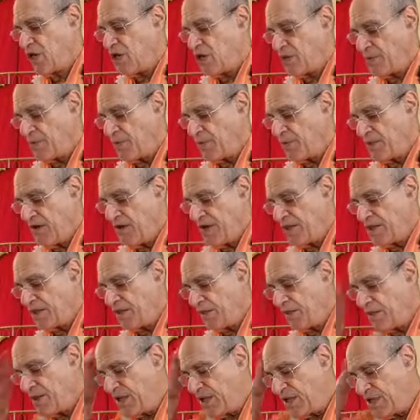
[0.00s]
to prevent the
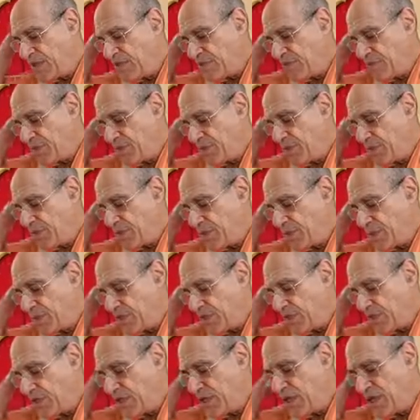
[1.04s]
bees from
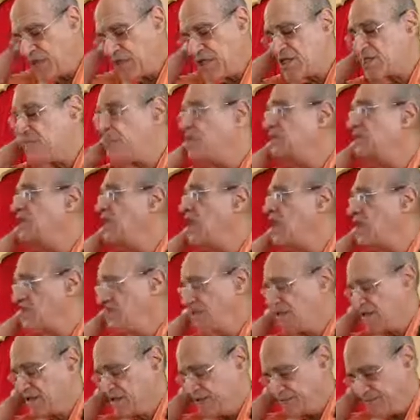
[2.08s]
approaching his
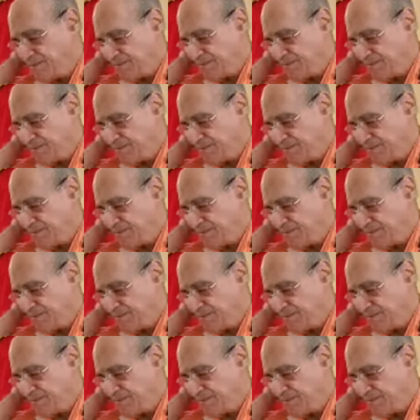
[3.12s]
beloved.